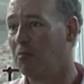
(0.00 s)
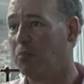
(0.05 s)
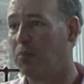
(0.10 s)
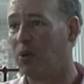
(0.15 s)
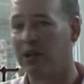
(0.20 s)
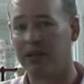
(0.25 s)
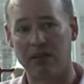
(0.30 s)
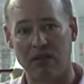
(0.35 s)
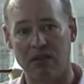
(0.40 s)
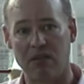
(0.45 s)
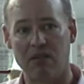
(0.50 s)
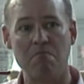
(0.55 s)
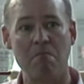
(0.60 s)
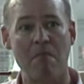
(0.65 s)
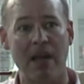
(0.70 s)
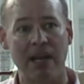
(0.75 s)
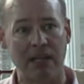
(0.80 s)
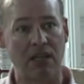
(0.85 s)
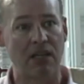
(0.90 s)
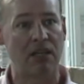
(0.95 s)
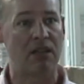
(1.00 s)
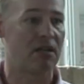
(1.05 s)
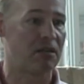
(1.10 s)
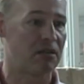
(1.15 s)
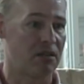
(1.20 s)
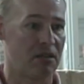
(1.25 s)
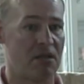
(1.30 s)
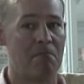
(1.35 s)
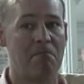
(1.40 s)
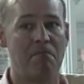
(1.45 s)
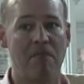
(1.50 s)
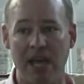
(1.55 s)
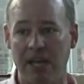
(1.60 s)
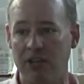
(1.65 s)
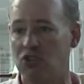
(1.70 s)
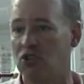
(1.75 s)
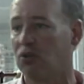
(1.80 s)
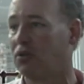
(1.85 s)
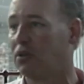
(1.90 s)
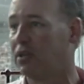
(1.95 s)
but many of the, the
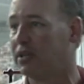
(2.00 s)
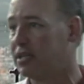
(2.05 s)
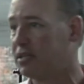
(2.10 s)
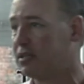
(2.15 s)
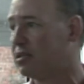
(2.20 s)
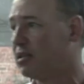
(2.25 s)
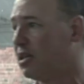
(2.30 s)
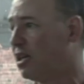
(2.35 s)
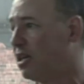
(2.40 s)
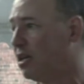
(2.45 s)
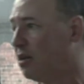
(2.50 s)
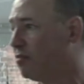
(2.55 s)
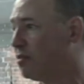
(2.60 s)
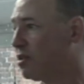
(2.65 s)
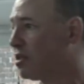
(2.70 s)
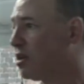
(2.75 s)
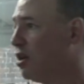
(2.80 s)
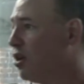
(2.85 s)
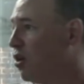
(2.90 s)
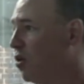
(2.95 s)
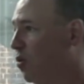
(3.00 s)
major league teams